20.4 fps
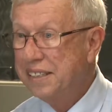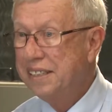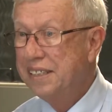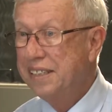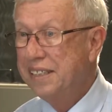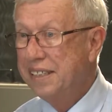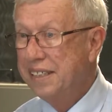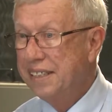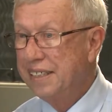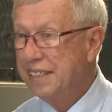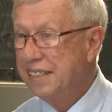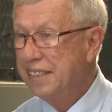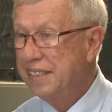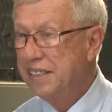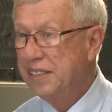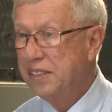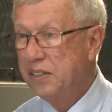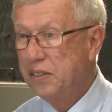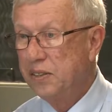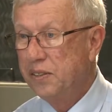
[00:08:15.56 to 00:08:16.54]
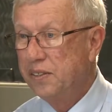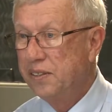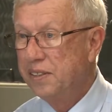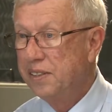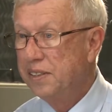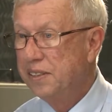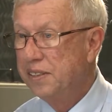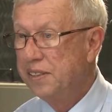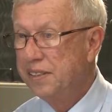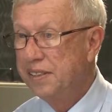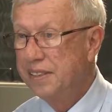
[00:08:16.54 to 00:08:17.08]
of uh,
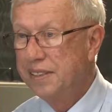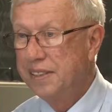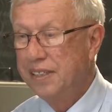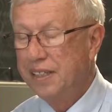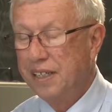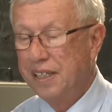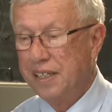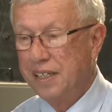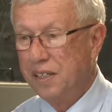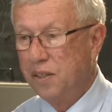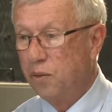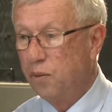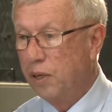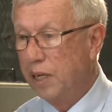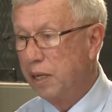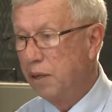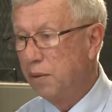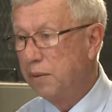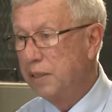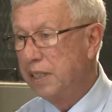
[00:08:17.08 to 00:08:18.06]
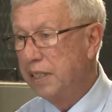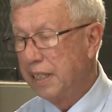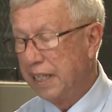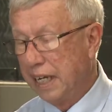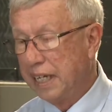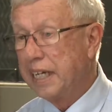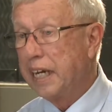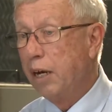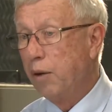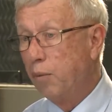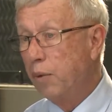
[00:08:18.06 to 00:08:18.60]
records. Well, we,
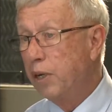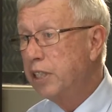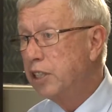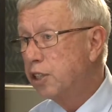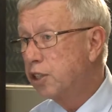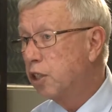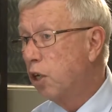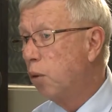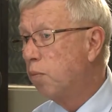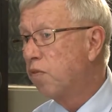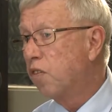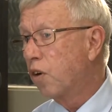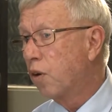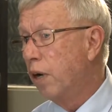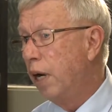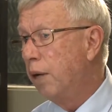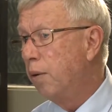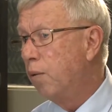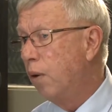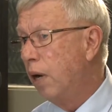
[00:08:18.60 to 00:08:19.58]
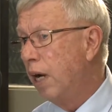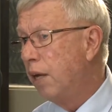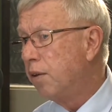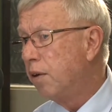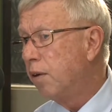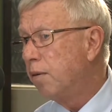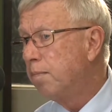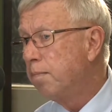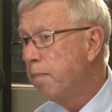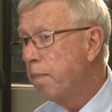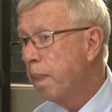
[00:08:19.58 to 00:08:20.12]
again, we just hope for great
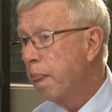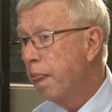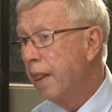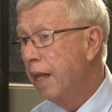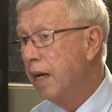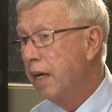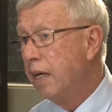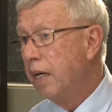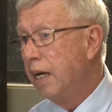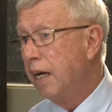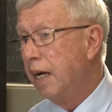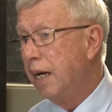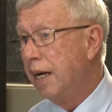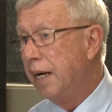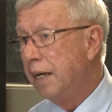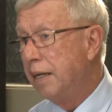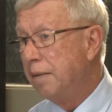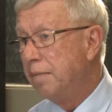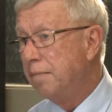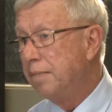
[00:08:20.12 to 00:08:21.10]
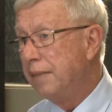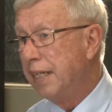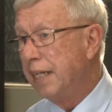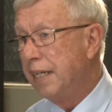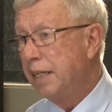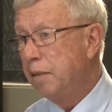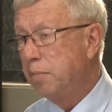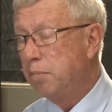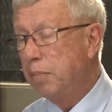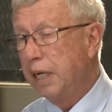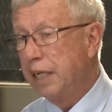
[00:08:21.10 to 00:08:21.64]
weather. Um,
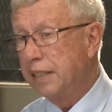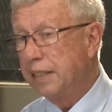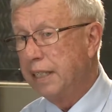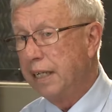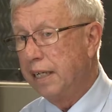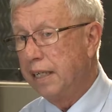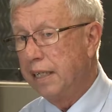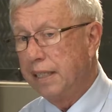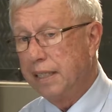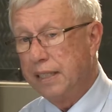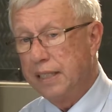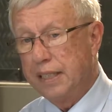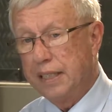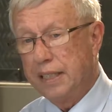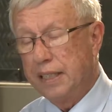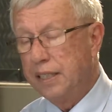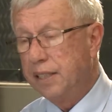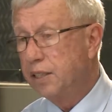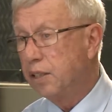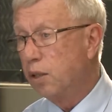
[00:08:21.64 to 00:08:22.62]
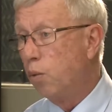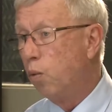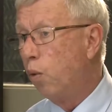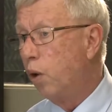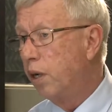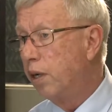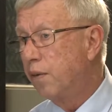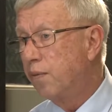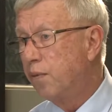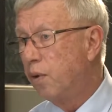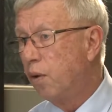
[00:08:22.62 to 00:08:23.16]
and but uh, it is a
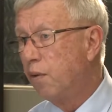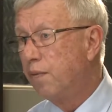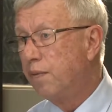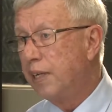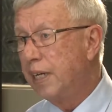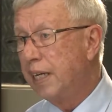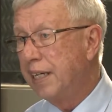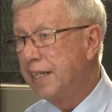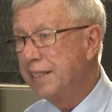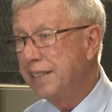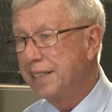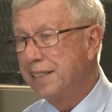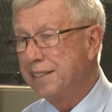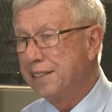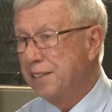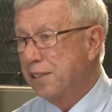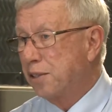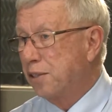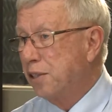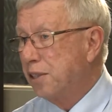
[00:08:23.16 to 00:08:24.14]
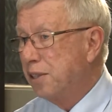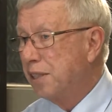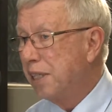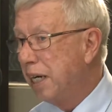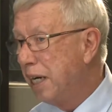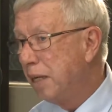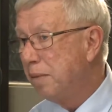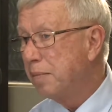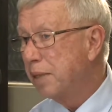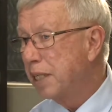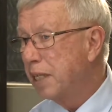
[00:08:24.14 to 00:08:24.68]
wonderful event. It's a good
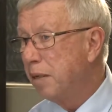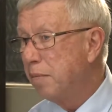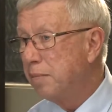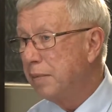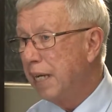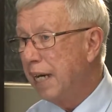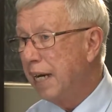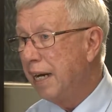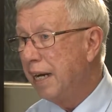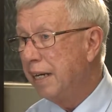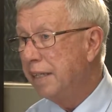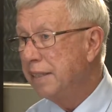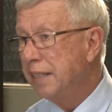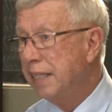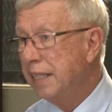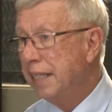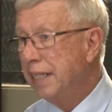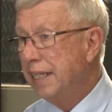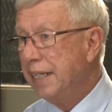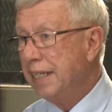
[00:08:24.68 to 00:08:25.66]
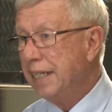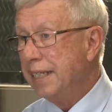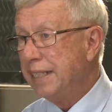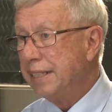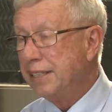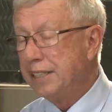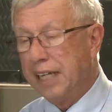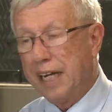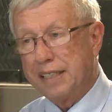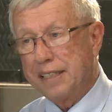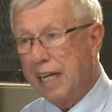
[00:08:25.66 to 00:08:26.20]
time to come down.
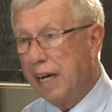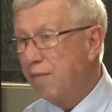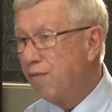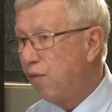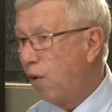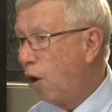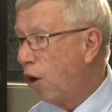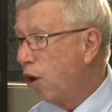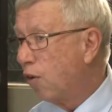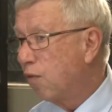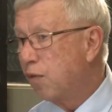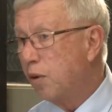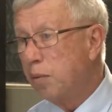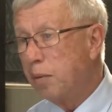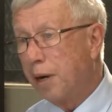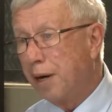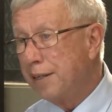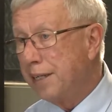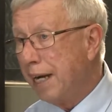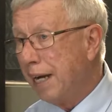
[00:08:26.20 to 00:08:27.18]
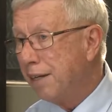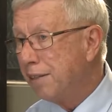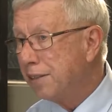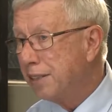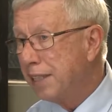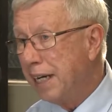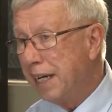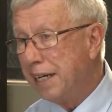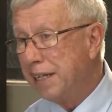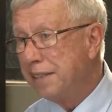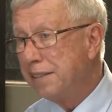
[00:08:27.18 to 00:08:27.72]
It's not that far from our
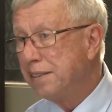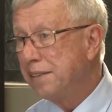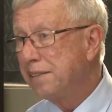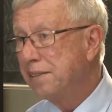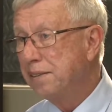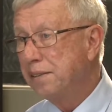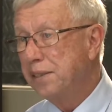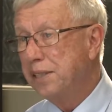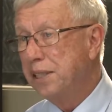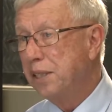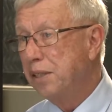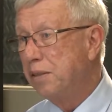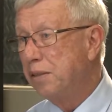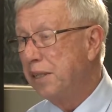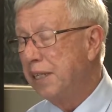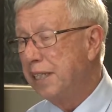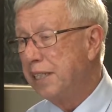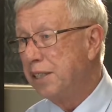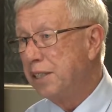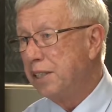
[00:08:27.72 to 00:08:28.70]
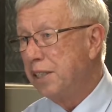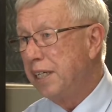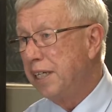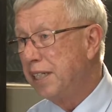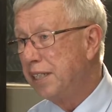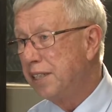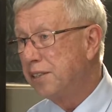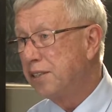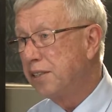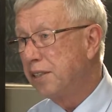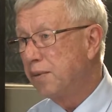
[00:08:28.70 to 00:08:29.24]
downtown, you know, and it
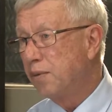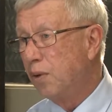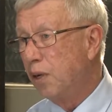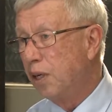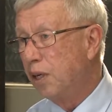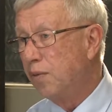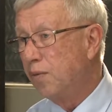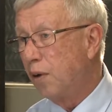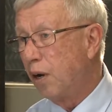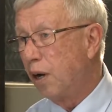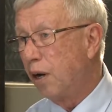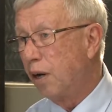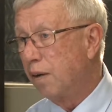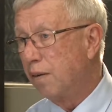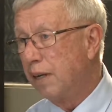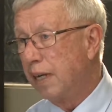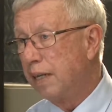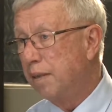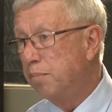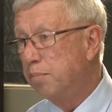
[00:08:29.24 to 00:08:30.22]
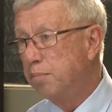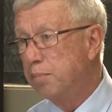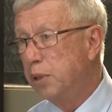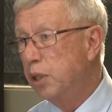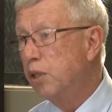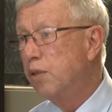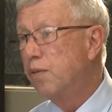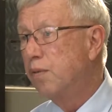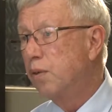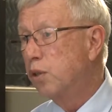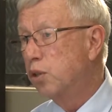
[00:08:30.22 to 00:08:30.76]
is one of our uh,
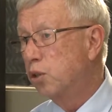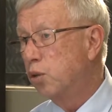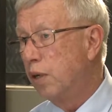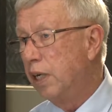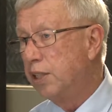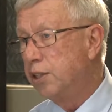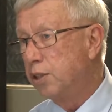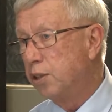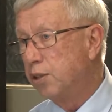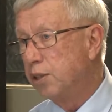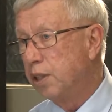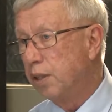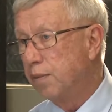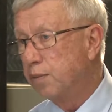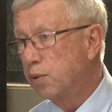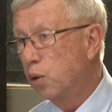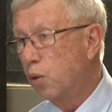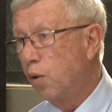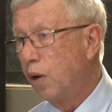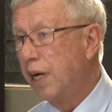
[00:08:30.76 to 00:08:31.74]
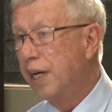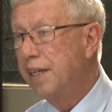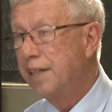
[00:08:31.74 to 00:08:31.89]
beautiful treasures of Troy.